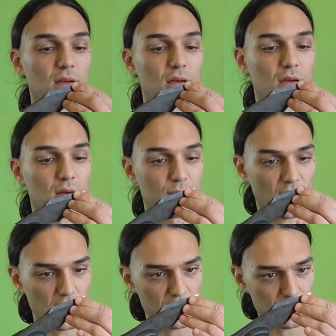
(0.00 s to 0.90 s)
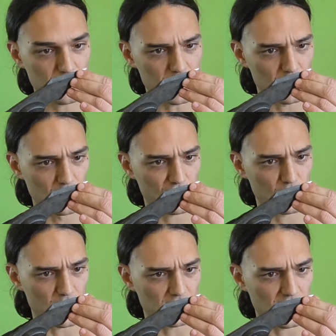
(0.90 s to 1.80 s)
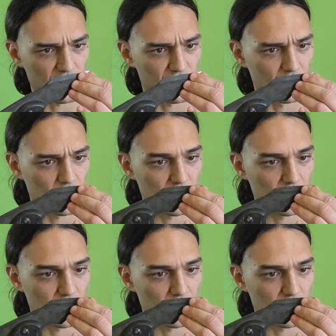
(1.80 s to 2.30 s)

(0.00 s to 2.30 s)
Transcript: I think it looks quite nice though,